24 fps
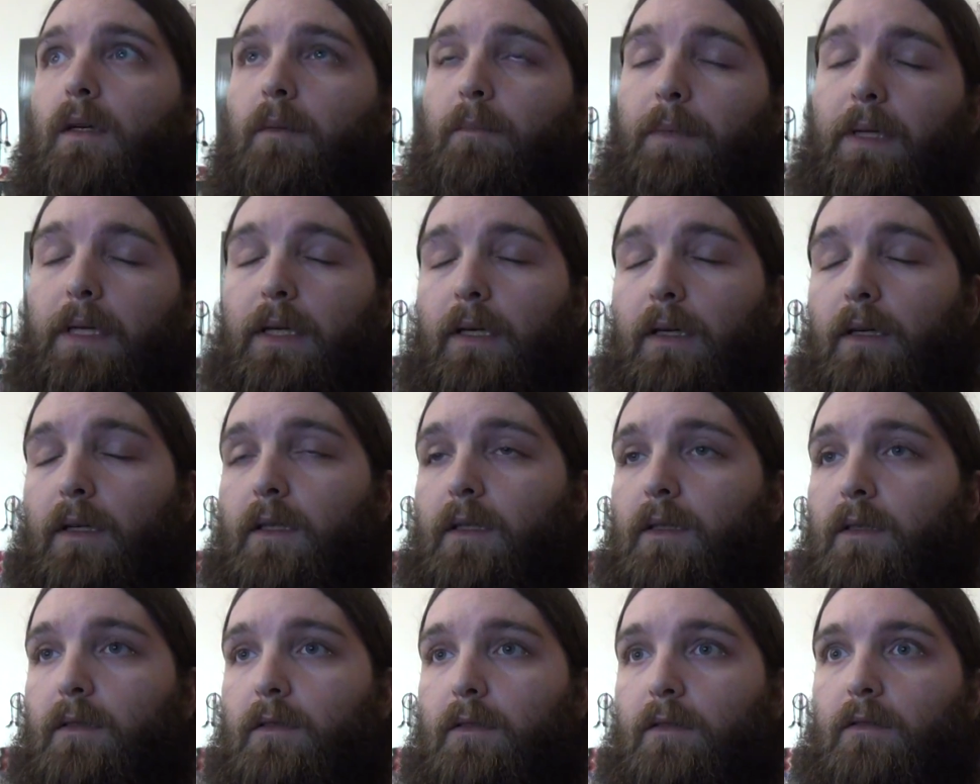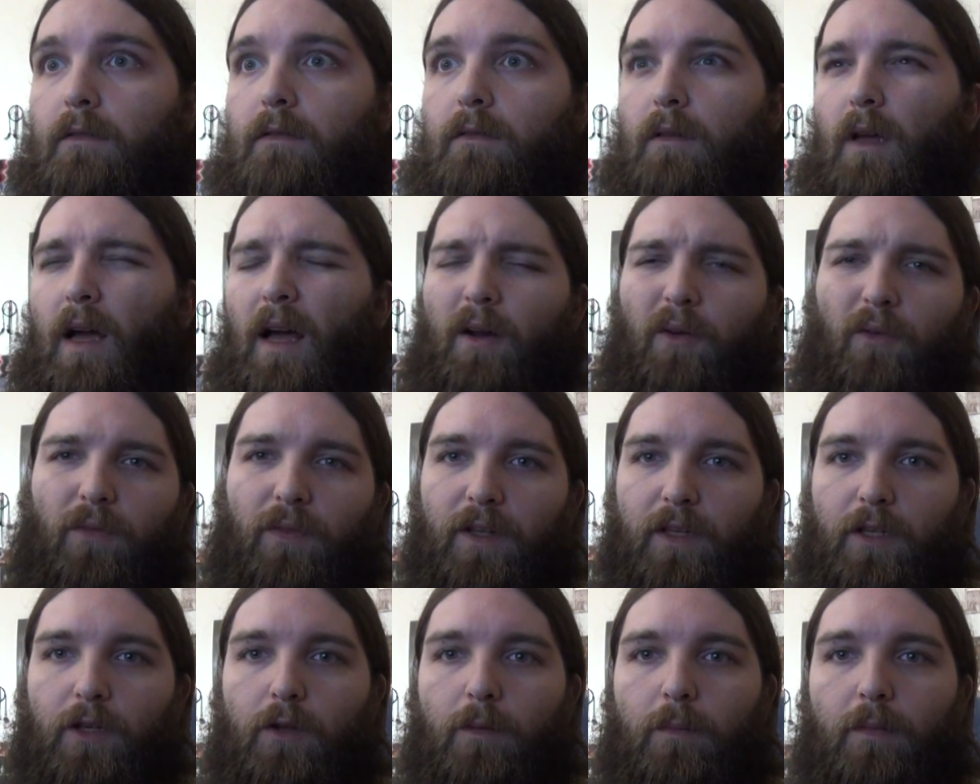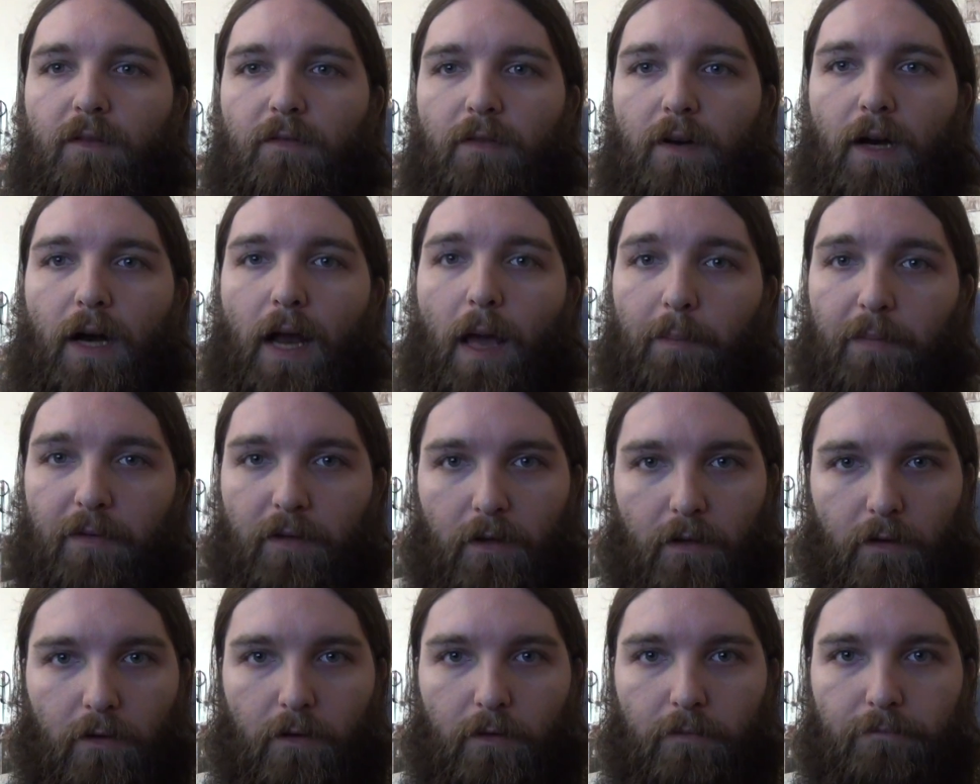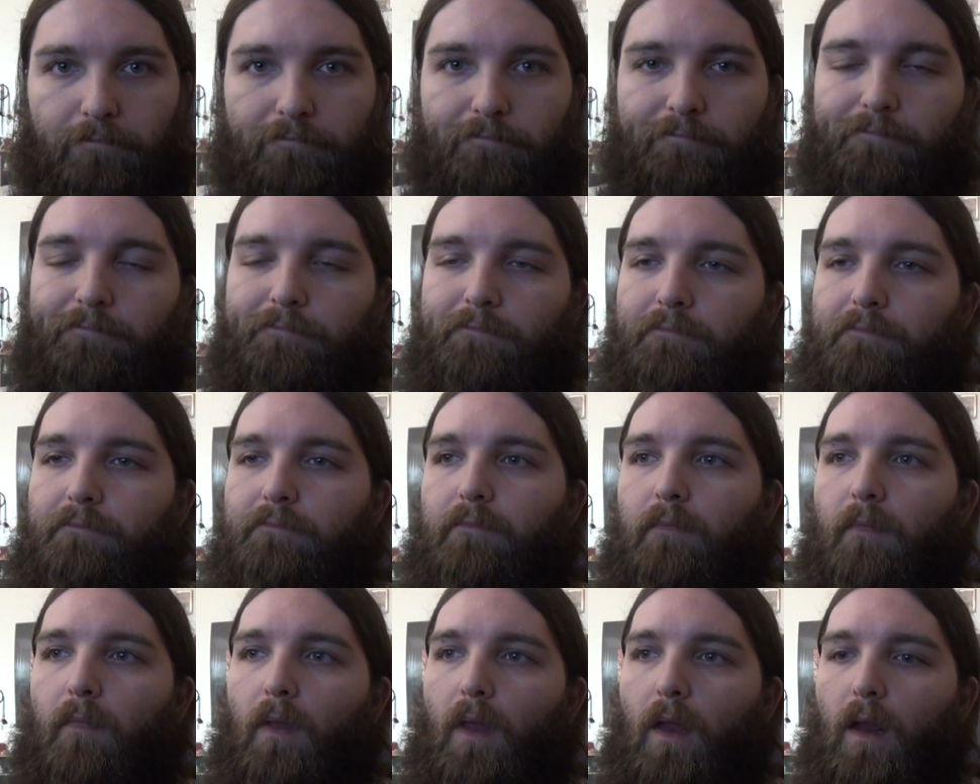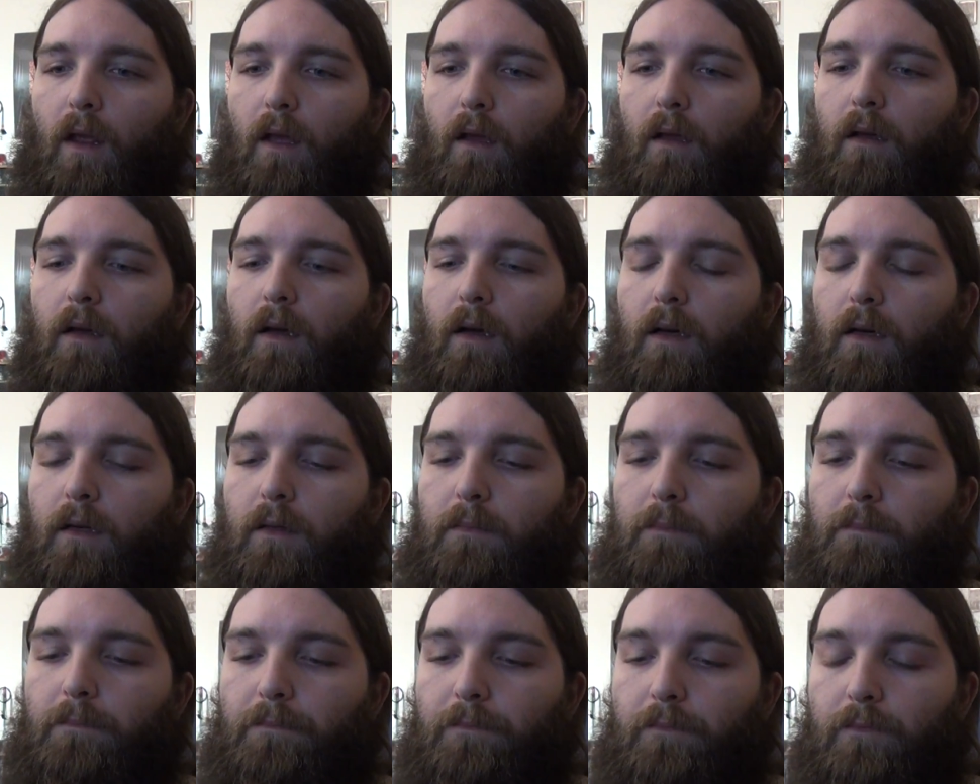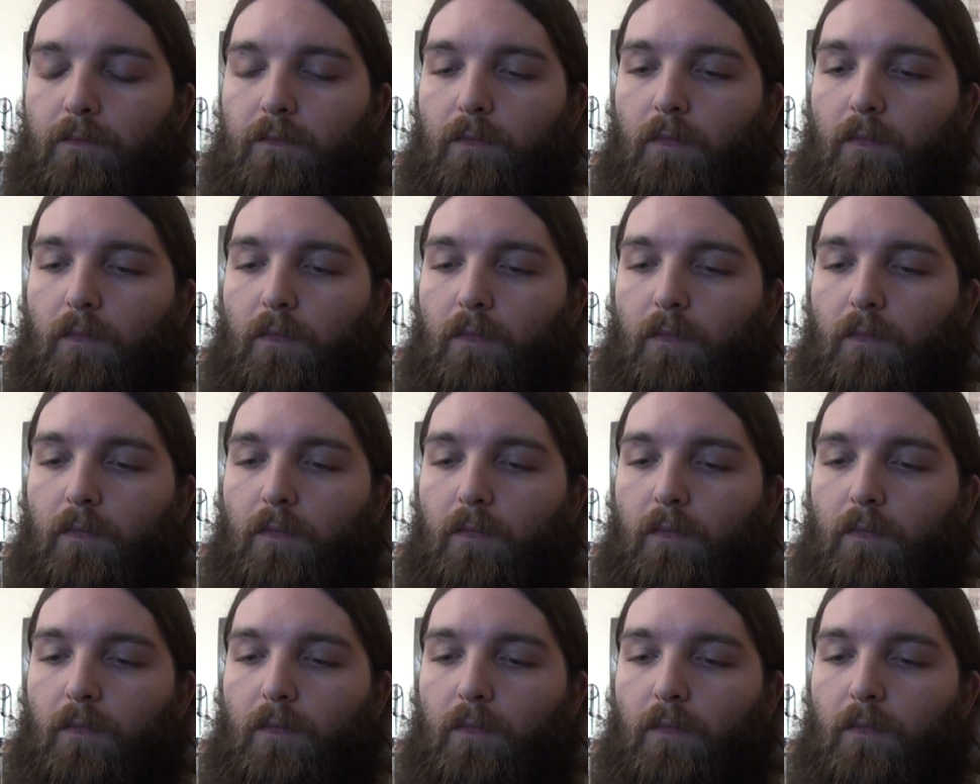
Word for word: because I don't think you'd be very happy either. Um,